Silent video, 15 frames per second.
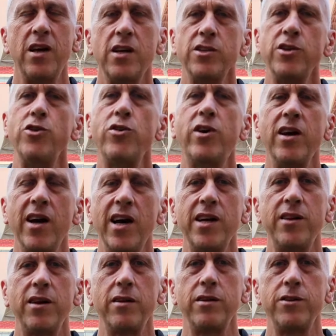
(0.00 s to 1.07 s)
So you can
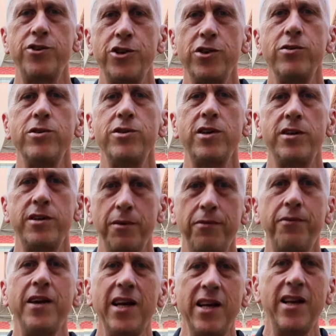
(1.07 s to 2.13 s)
either choose to
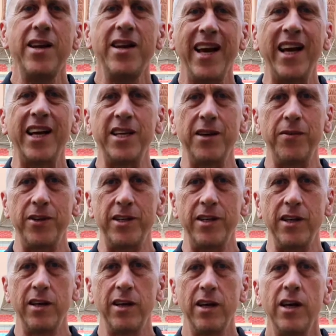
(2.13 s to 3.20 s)
feed the
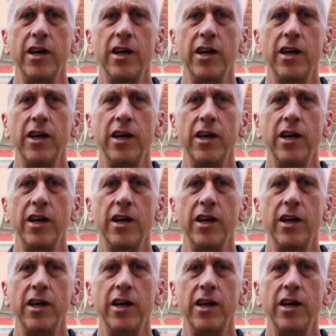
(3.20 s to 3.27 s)
negativity,